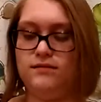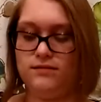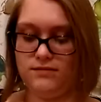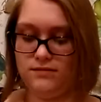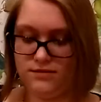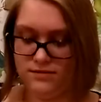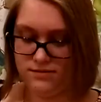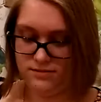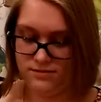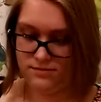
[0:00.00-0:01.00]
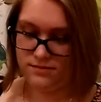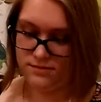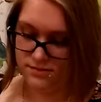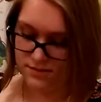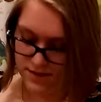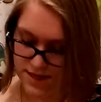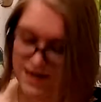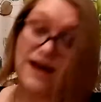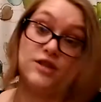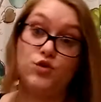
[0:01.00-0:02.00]
Ugh. And
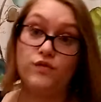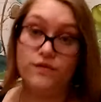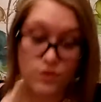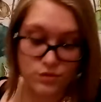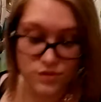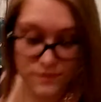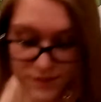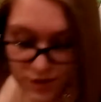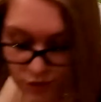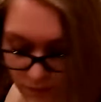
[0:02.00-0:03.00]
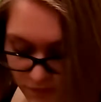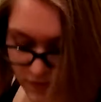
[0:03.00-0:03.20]
I got 2 of those, so